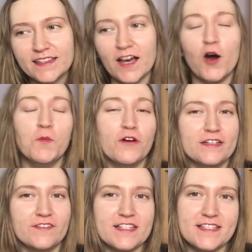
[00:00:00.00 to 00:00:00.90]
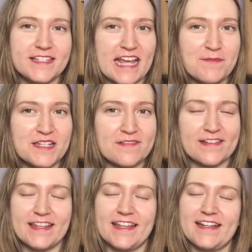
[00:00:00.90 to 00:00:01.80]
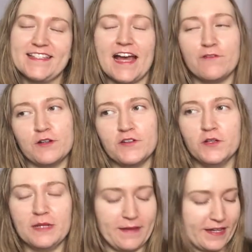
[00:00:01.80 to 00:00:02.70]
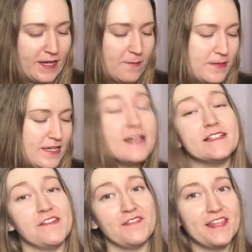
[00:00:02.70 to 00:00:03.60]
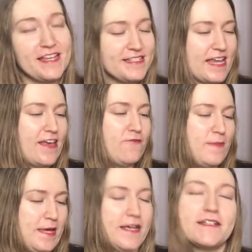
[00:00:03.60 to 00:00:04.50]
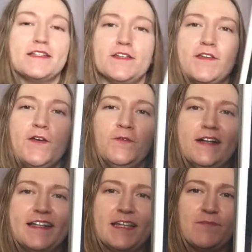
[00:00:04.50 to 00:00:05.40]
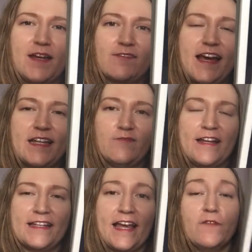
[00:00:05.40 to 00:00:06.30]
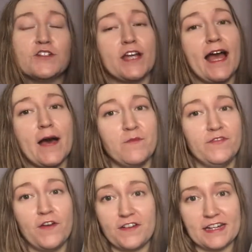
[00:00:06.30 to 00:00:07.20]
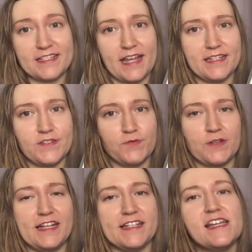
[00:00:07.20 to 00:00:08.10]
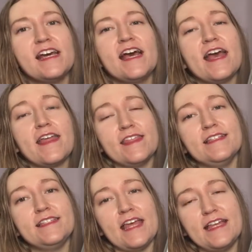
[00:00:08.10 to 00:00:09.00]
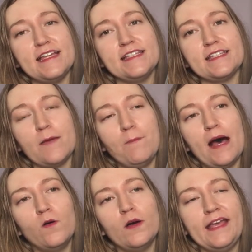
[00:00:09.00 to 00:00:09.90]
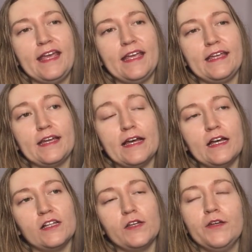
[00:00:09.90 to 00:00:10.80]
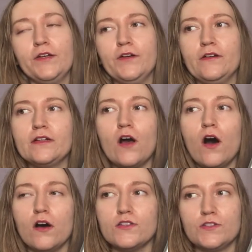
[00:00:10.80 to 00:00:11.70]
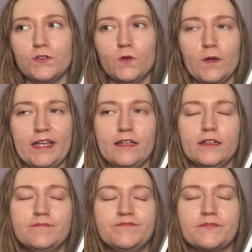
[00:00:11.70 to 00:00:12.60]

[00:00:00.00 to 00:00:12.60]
the whole point of this is to get me to read things that I wouldn't normally pick up. So for this I've picked Noteworthy by Riley Redgate, which I am very excited to read. This is about a girl who can't join